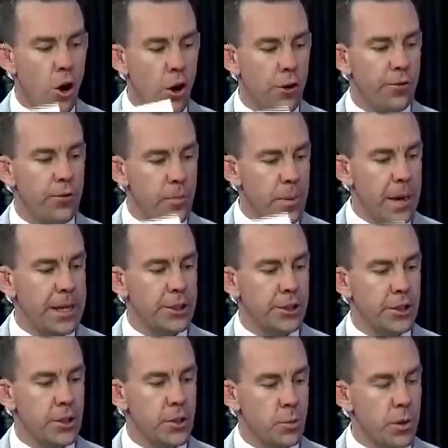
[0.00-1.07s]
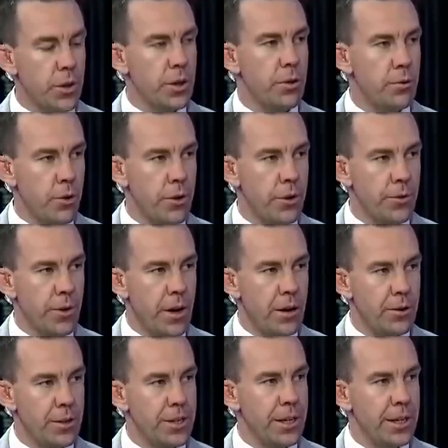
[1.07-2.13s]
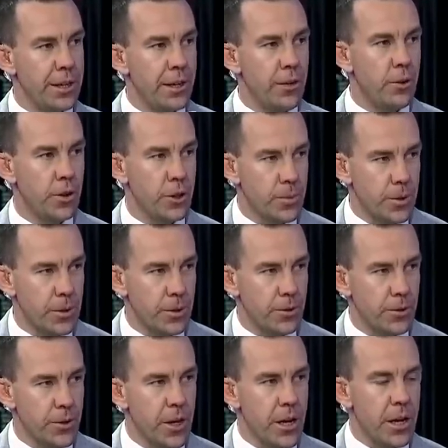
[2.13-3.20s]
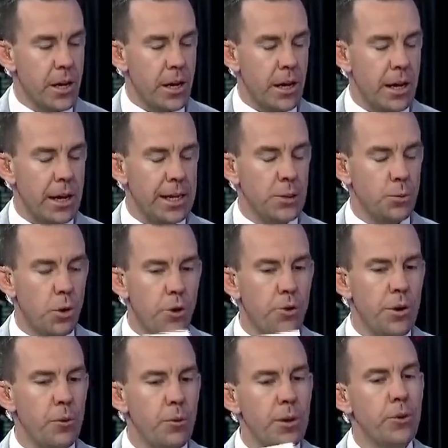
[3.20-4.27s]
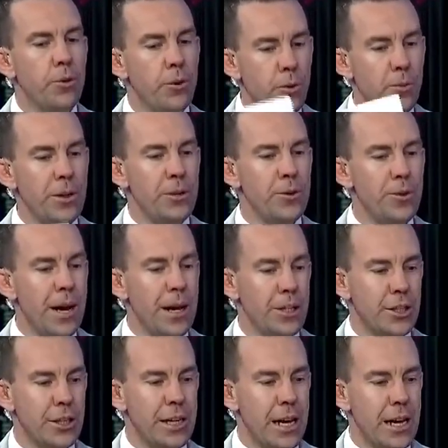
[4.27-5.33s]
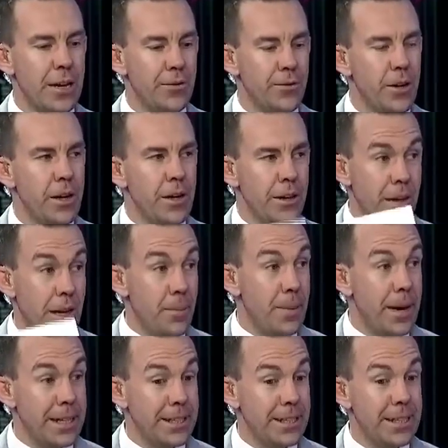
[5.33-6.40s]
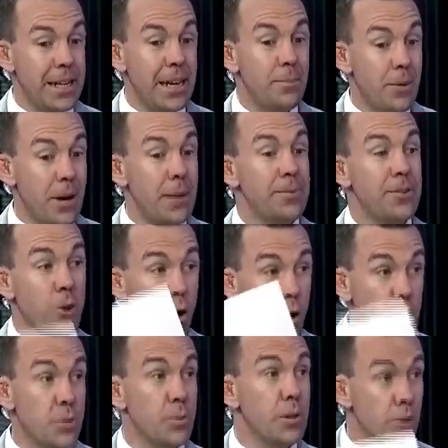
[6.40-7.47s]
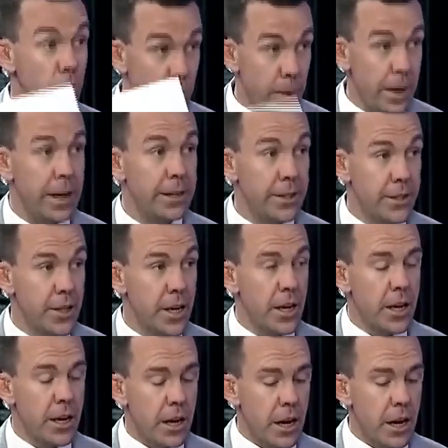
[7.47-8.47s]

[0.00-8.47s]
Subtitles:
of patients with coronavirus in our hospitals. He's wondering whether or not we do actually have the capacity and perhaps the hospital beds